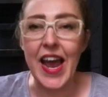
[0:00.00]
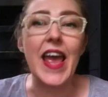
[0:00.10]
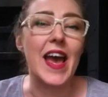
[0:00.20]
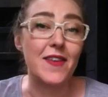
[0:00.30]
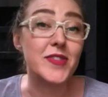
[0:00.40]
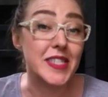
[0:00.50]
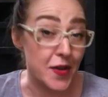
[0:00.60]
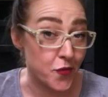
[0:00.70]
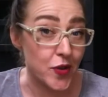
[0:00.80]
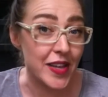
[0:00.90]
I have
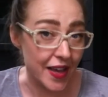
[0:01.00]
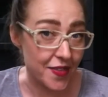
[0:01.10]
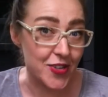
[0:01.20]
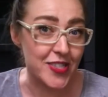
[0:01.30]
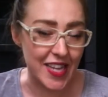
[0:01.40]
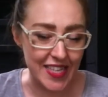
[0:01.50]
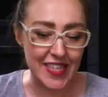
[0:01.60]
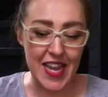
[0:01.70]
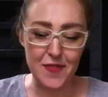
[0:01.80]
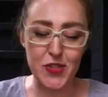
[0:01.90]
several others,
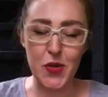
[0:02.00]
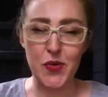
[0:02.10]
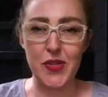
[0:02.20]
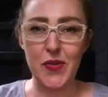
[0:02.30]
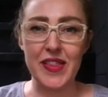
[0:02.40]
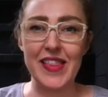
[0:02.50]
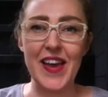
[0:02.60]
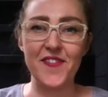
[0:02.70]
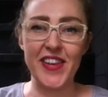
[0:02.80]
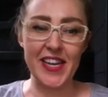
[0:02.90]
as I have showed you in
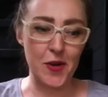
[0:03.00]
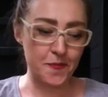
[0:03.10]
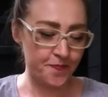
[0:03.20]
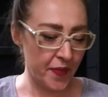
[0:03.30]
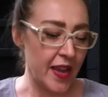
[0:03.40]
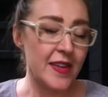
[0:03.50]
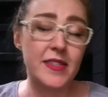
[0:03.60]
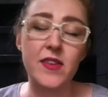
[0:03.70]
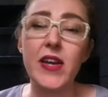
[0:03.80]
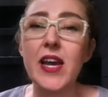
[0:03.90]
that video.
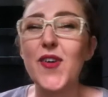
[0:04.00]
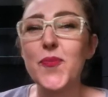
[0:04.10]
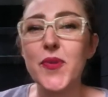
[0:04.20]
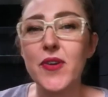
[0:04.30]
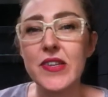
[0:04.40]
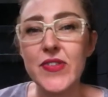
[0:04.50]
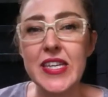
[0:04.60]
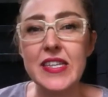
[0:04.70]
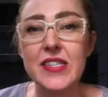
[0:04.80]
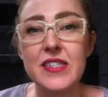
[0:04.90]
So I hope you're
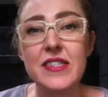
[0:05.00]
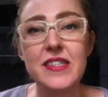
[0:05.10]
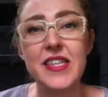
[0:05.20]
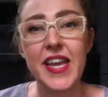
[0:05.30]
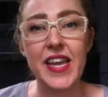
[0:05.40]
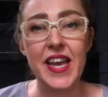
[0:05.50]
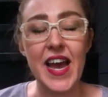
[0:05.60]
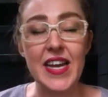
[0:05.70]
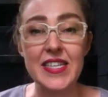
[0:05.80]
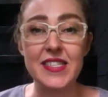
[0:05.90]
doing good today,
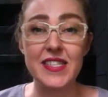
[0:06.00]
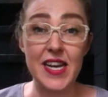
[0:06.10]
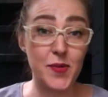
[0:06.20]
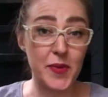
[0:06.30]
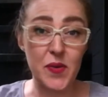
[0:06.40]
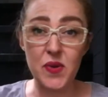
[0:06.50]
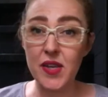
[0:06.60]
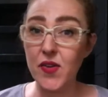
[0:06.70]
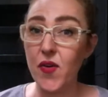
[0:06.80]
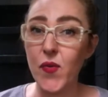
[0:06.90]
guys. Tell me
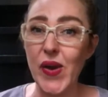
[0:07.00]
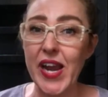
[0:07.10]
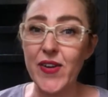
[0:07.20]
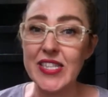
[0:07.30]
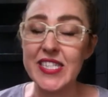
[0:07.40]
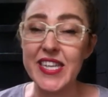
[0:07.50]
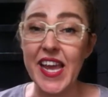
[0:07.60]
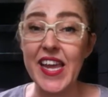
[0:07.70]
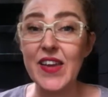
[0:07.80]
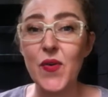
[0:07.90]
what you're wearing
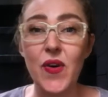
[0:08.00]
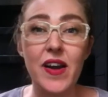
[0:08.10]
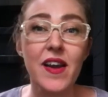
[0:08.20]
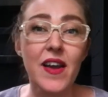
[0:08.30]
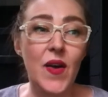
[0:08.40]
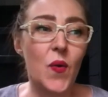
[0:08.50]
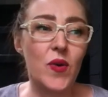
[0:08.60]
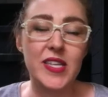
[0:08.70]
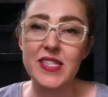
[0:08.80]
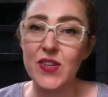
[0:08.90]
today, or
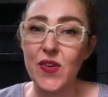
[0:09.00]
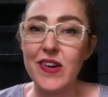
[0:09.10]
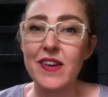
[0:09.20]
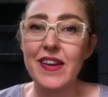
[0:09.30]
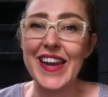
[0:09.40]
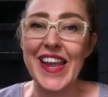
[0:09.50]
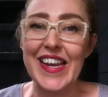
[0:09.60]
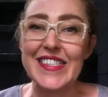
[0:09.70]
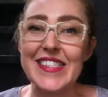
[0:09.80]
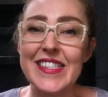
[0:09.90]
what is your
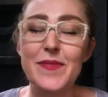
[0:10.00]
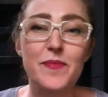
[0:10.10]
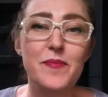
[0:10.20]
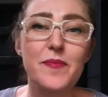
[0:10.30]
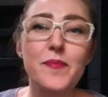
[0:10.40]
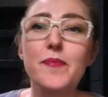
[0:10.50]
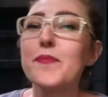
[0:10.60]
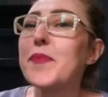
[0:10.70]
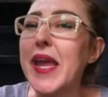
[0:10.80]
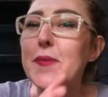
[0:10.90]
latest
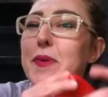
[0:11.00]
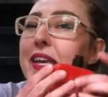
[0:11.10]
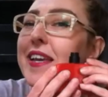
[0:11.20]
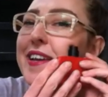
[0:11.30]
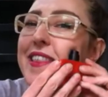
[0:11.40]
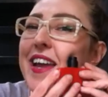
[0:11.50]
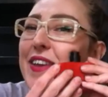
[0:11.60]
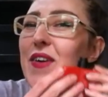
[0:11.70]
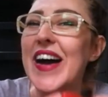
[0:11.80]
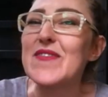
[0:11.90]
baby
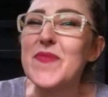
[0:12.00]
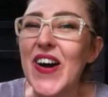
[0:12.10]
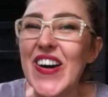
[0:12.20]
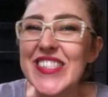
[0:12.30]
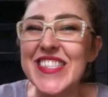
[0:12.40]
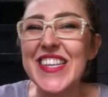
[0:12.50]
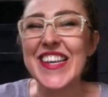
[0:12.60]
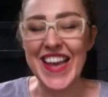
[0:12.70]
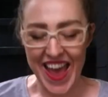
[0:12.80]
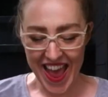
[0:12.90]
that you have bought.
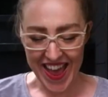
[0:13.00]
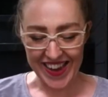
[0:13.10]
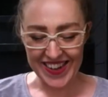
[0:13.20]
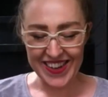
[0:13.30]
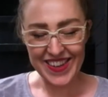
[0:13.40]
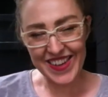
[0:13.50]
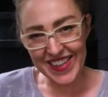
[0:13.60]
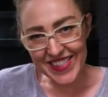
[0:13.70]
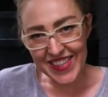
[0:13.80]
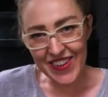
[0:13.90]
And uh,
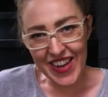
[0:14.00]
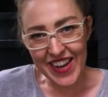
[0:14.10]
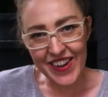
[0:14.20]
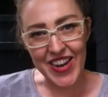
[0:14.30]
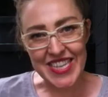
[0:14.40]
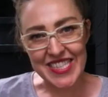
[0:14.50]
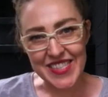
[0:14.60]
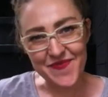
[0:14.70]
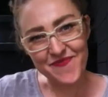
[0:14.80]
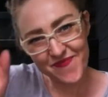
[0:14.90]
I'll see you later,
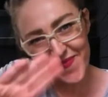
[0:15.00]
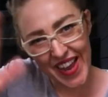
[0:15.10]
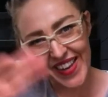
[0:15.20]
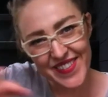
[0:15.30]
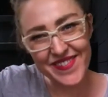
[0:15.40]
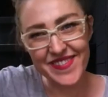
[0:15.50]
guys. Bye.